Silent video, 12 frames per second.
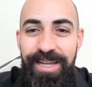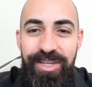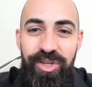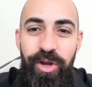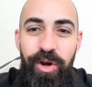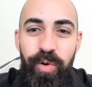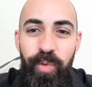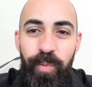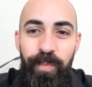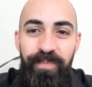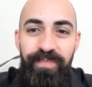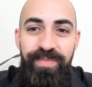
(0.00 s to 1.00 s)
So
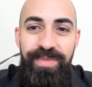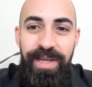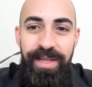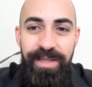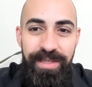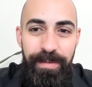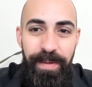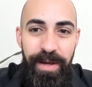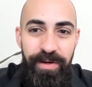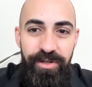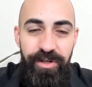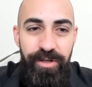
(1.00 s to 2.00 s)
tell us
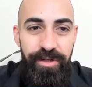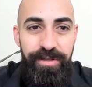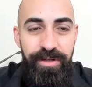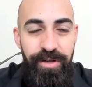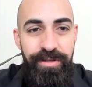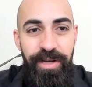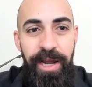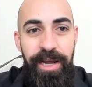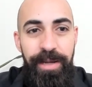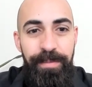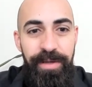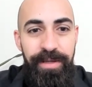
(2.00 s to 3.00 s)
about your, your
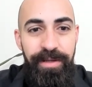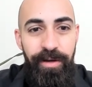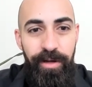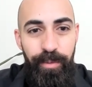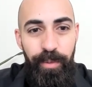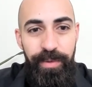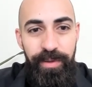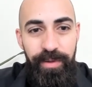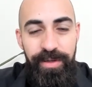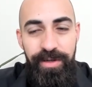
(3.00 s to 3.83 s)
time in the automobile